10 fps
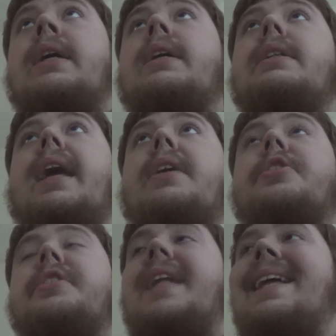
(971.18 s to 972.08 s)
the
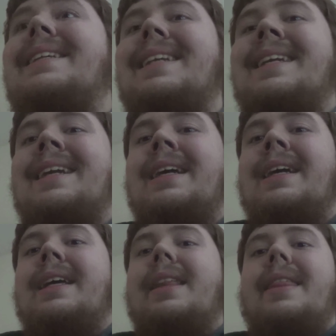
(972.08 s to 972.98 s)
understanding
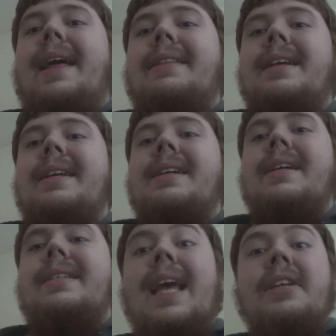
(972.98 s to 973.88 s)
that
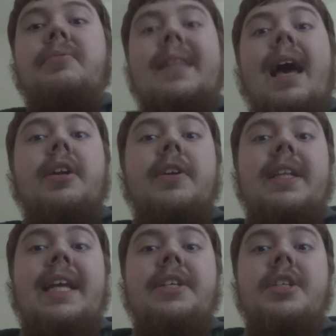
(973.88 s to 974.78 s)
sex without a
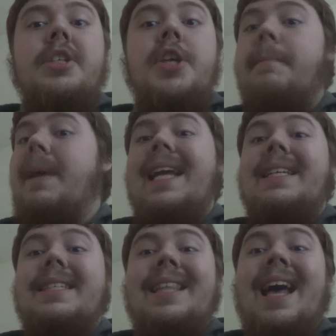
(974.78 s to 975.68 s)
relationship
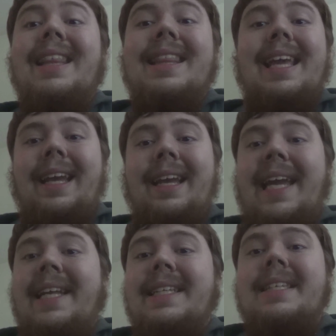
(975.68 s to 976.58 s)
is nothing.
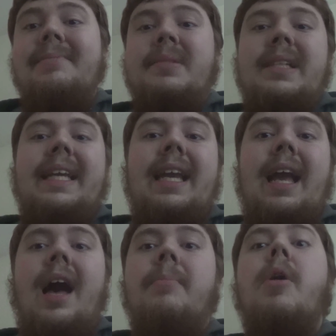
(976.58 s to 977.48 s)
It is simply
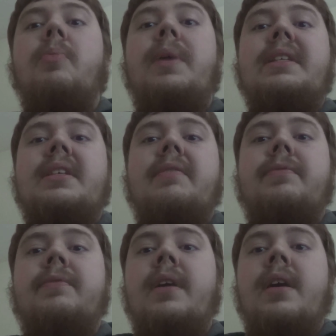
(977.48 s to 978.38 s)
a moment of